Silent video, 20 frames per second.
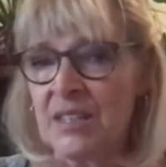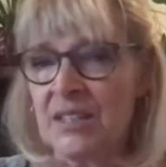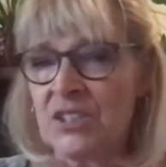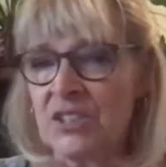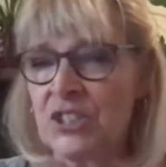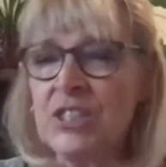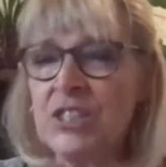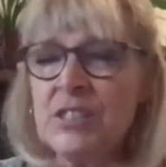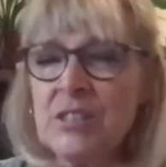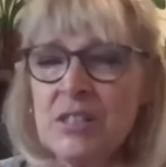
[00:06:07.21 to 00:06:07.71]

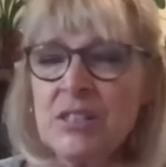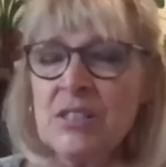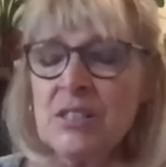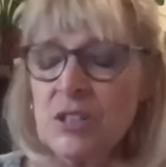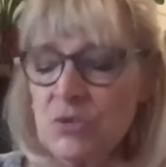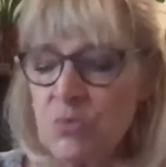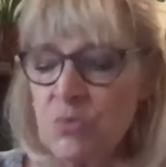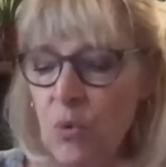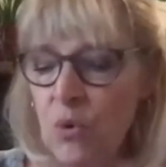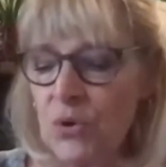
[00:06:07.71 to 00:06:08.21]
Jesus
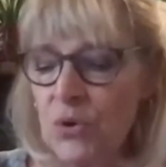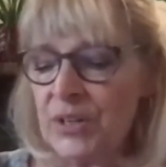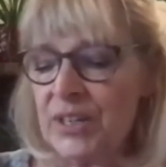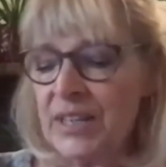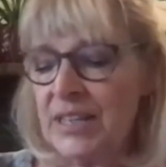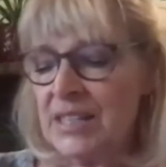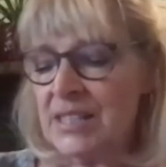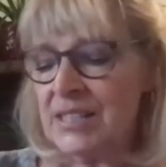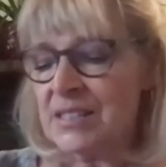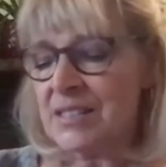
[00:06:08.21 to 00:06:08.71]
is warning
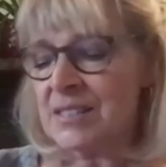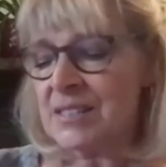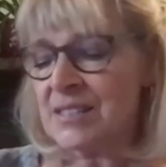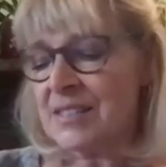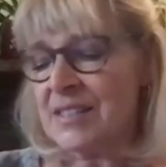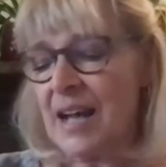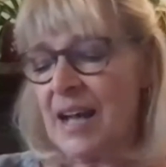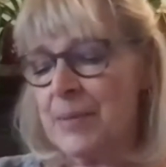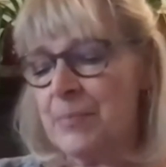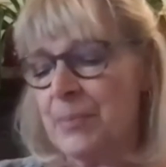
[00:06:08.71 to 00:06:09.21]
his
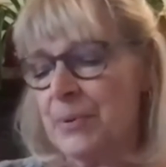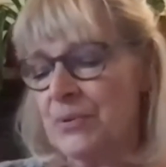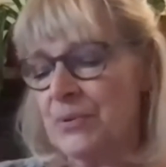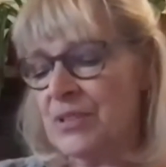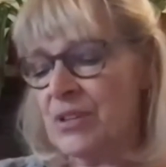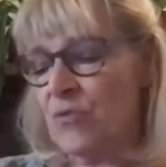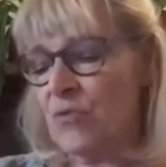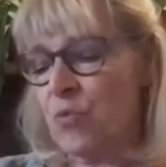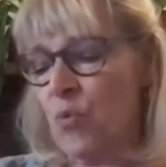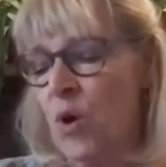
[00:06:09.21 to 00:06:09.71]
disciples
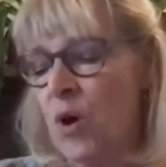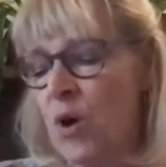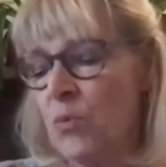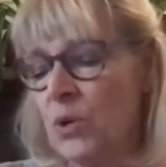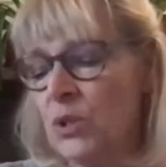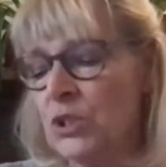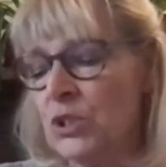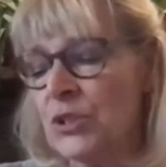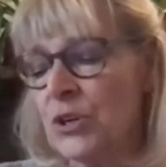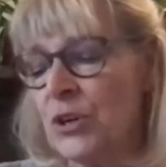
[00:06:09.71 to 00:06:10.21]
of what
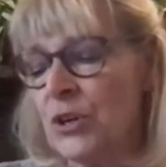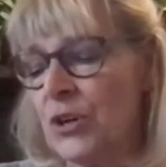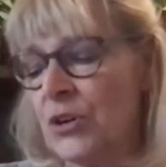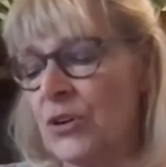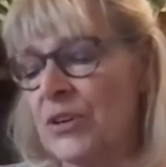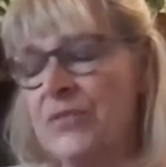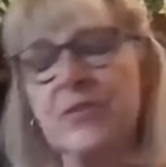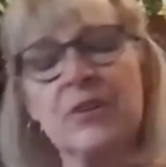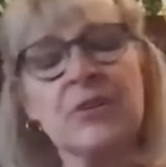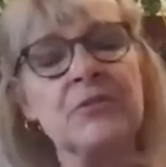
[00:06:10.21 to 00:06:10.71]
will occur
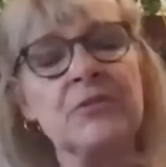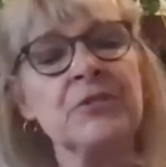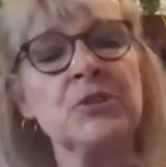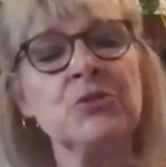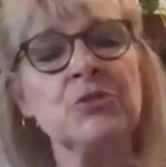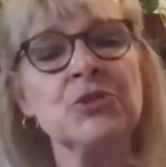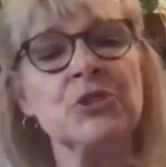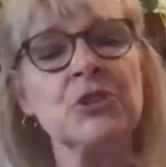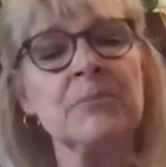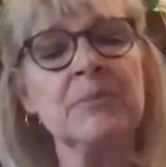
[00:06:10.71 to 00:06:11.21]
in their
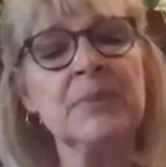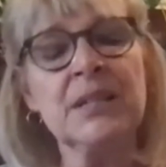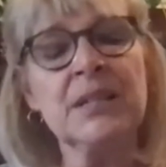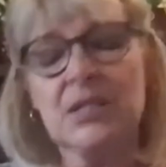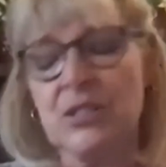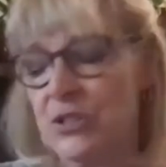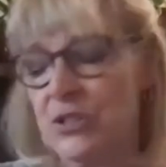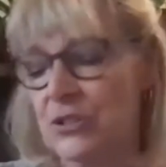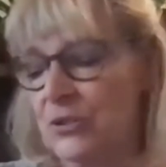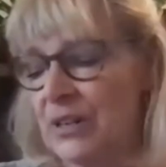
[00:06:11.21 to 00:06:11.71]
future
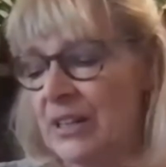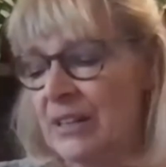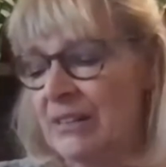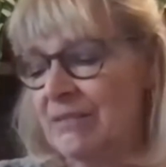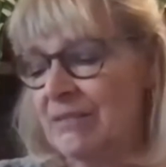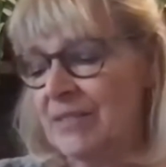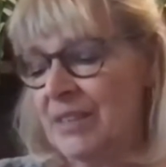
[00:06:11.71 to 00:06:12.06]
ministry,